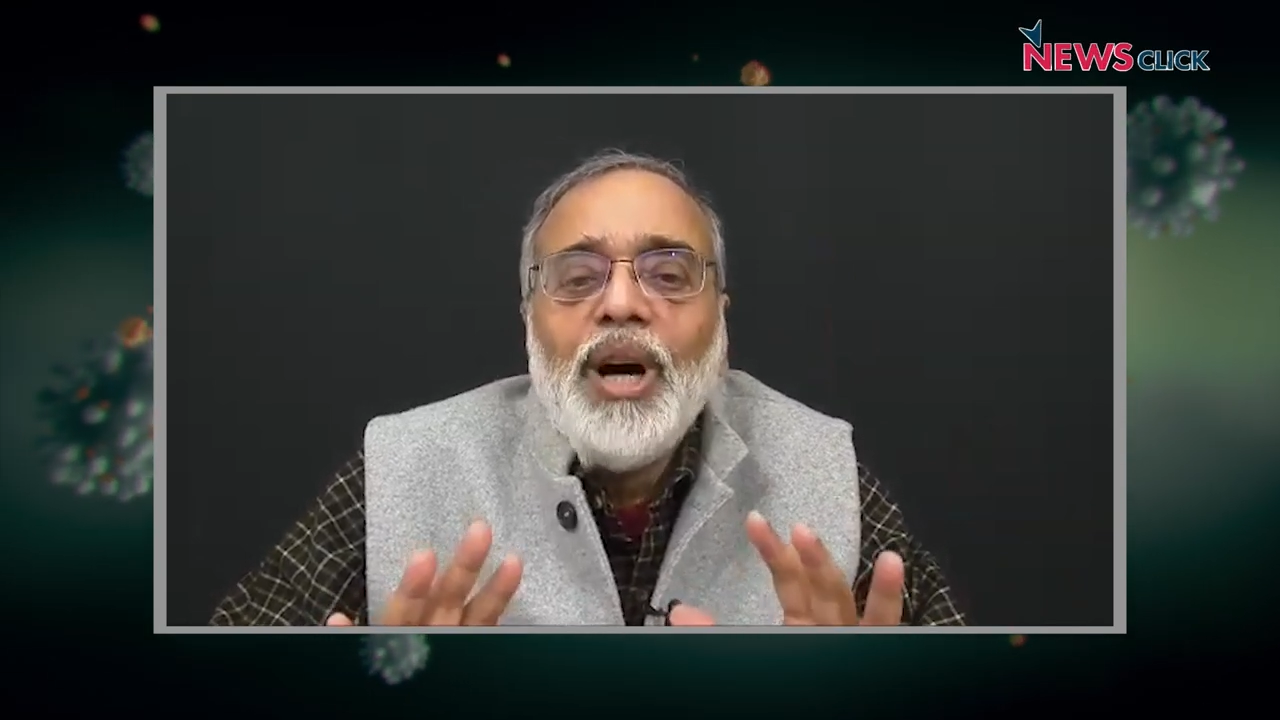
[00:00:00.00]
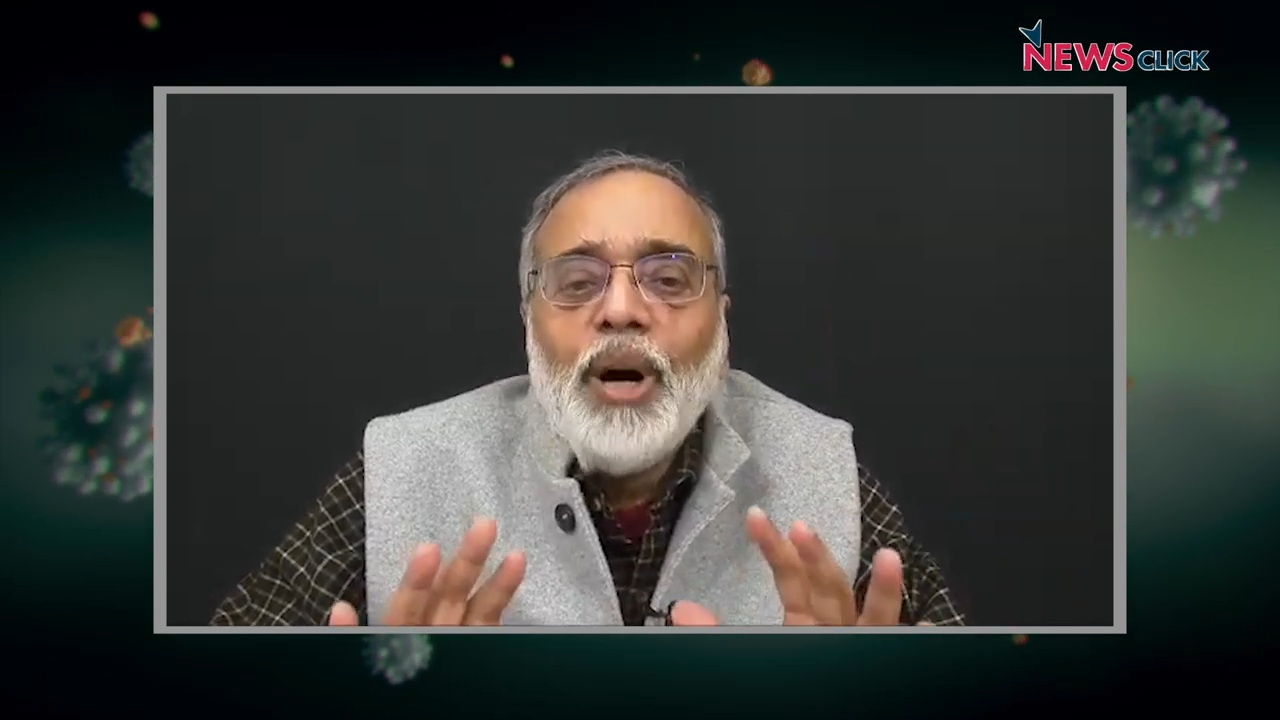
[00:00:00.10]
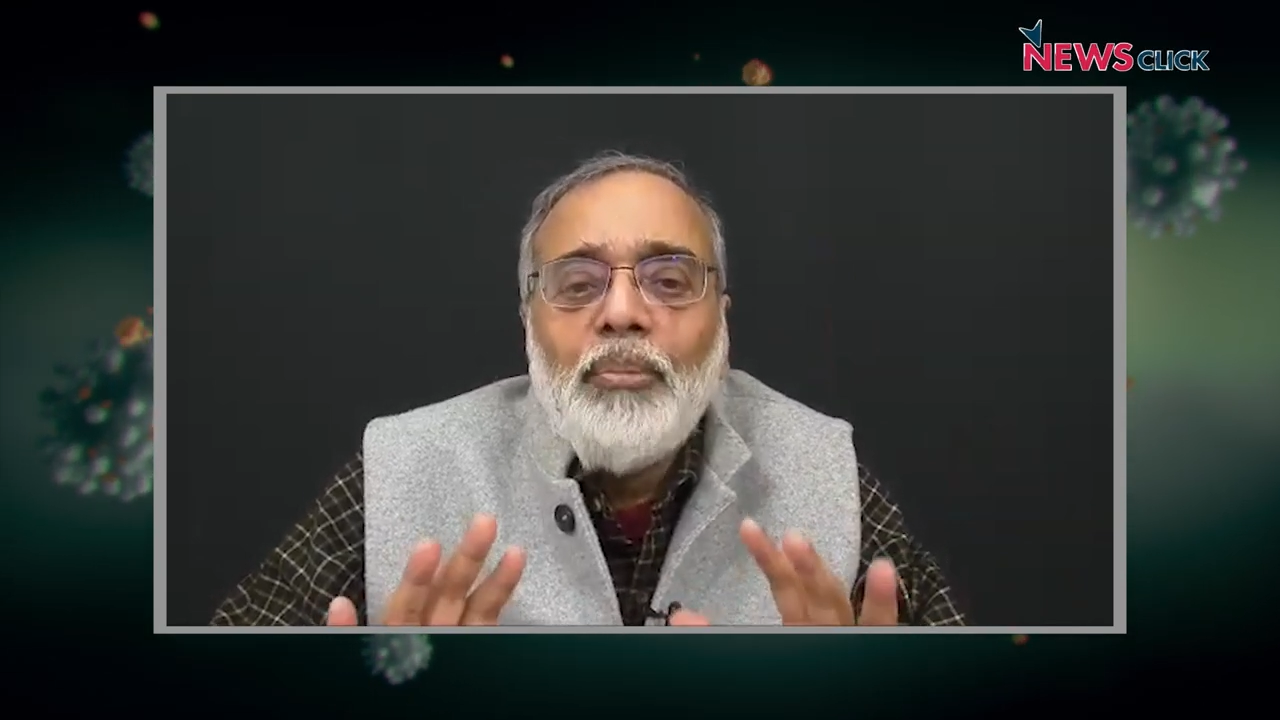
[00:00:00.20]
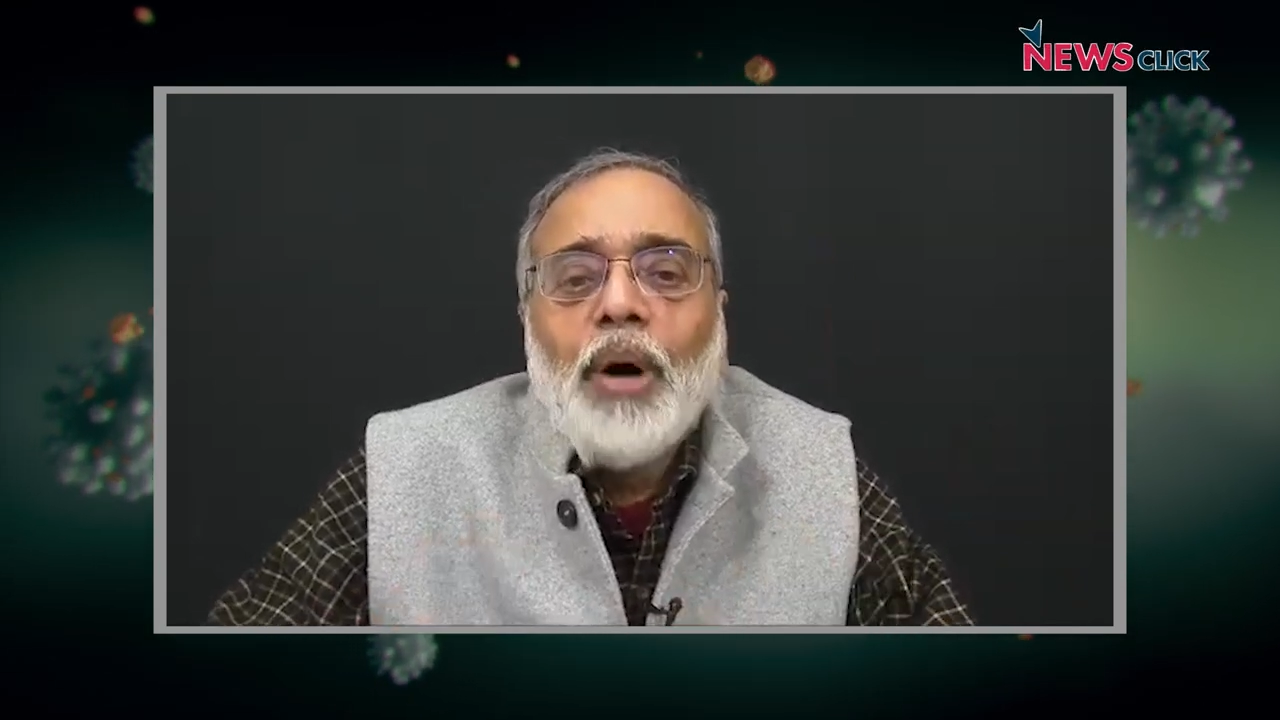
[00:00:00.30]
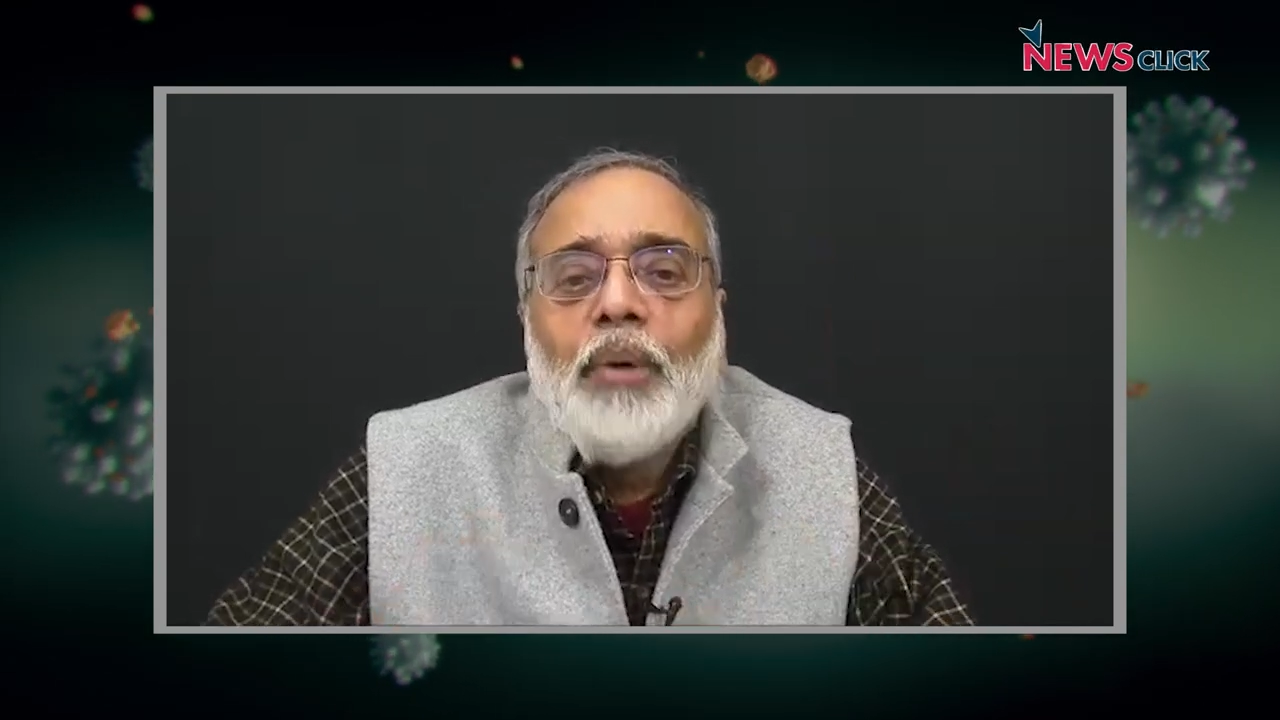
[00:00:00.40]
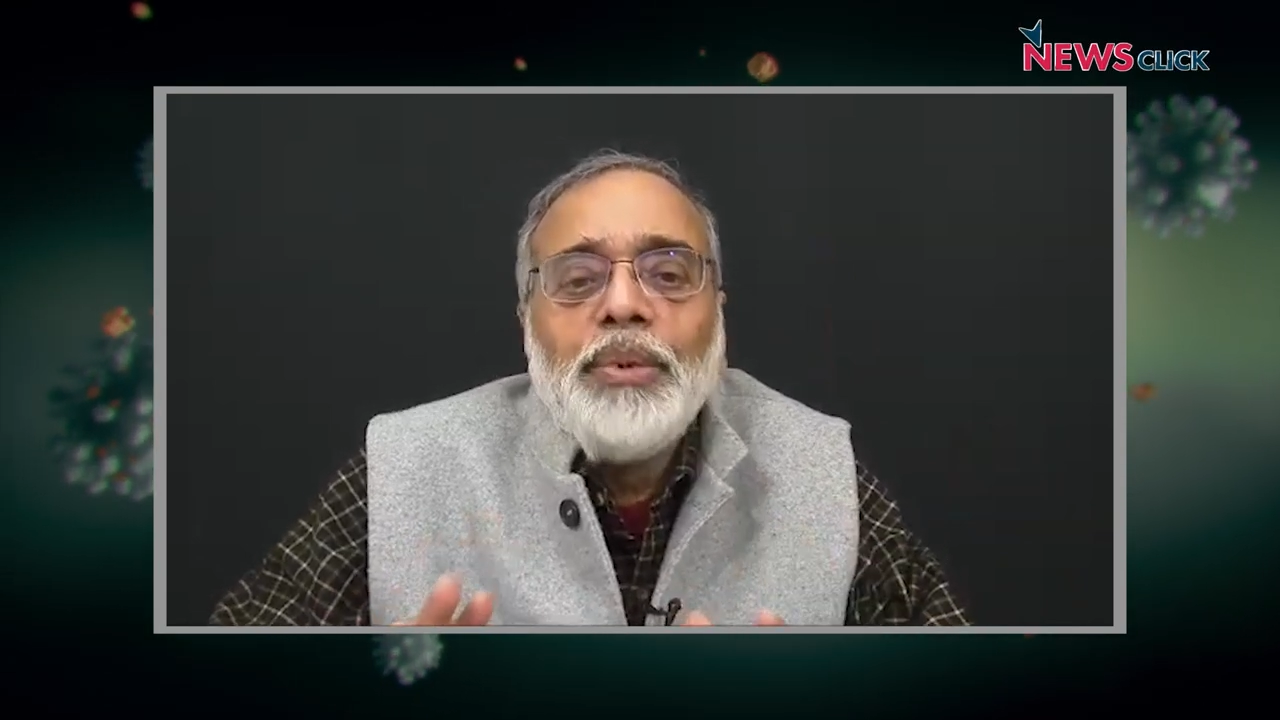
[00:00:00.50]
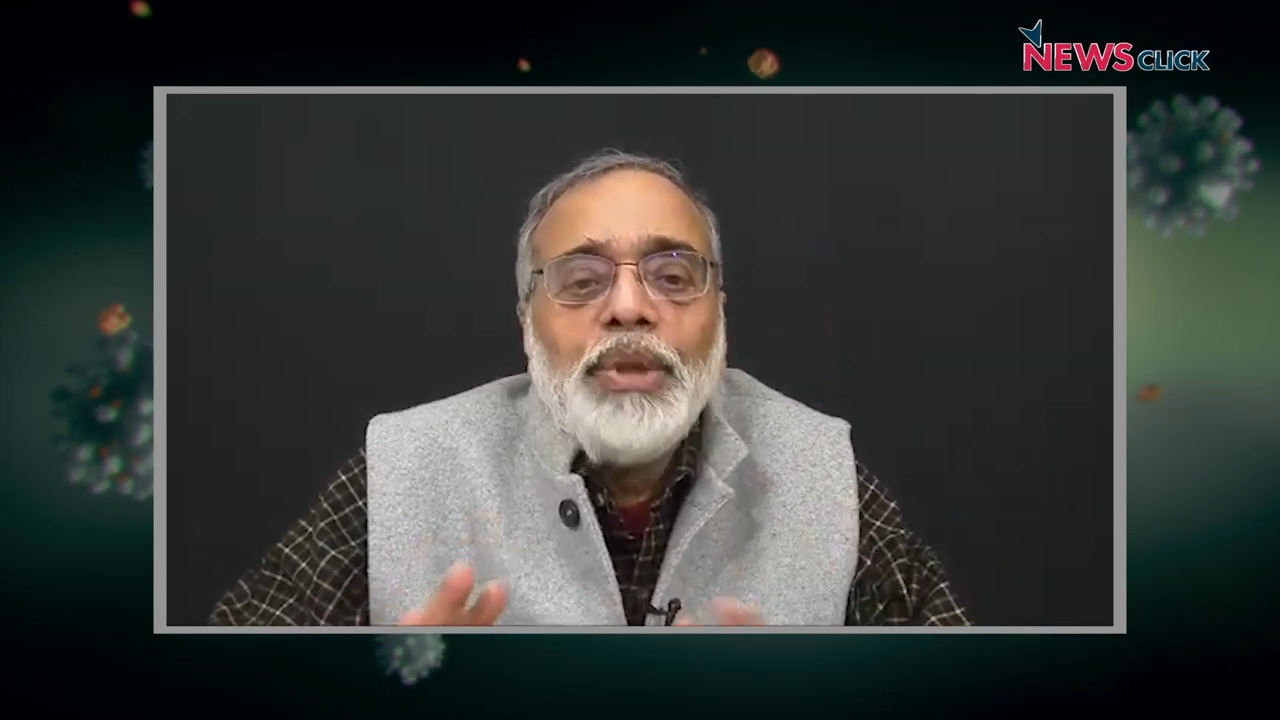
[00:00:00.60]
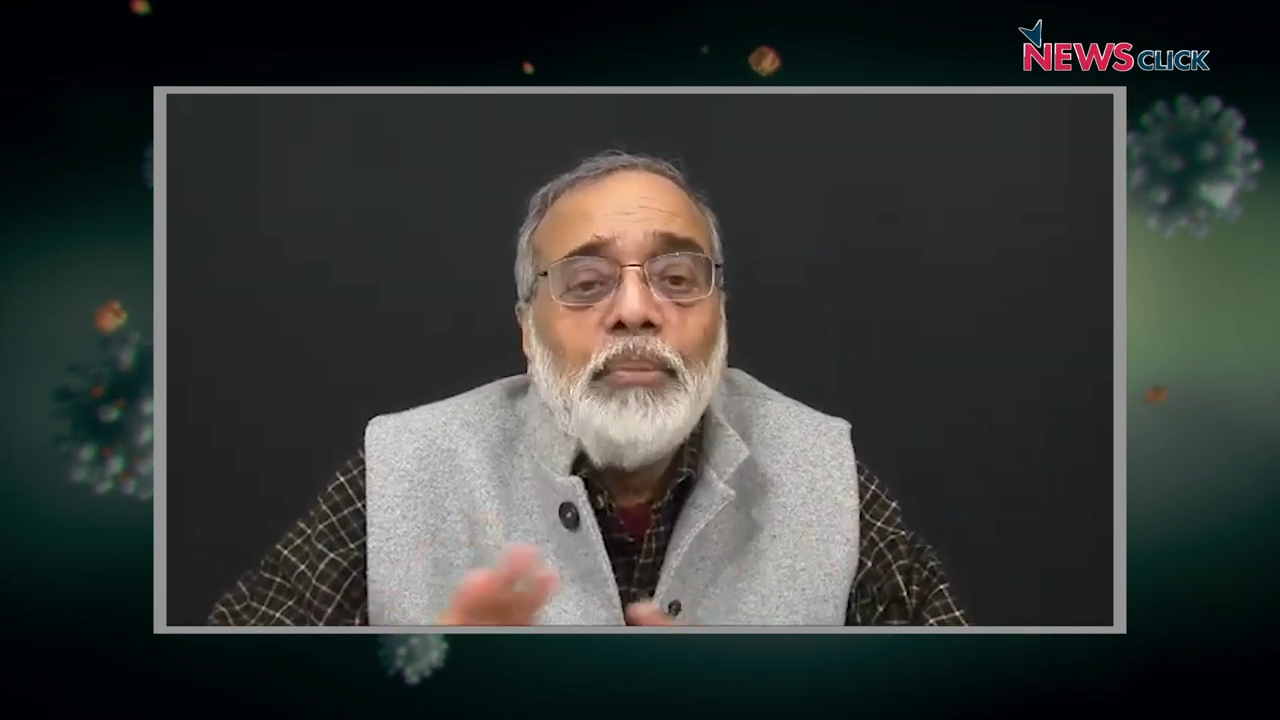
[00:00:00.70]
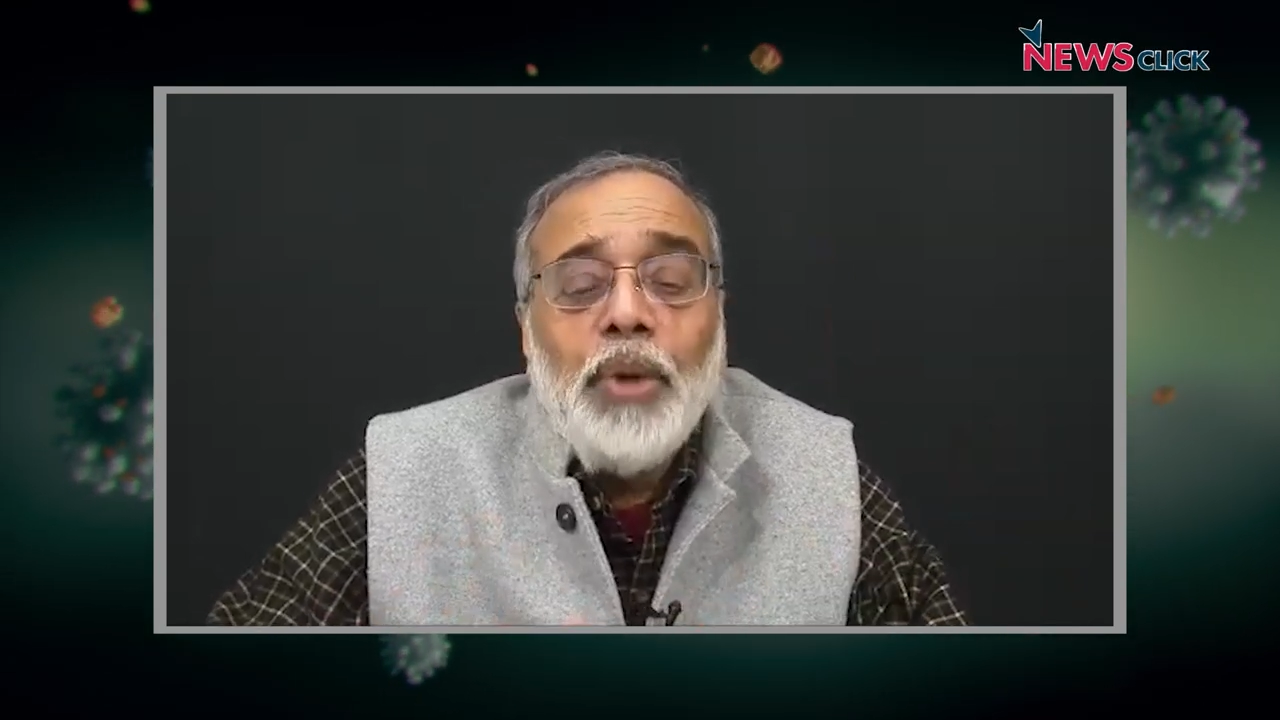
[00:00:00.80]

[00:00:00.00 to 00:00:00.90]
uh, pop the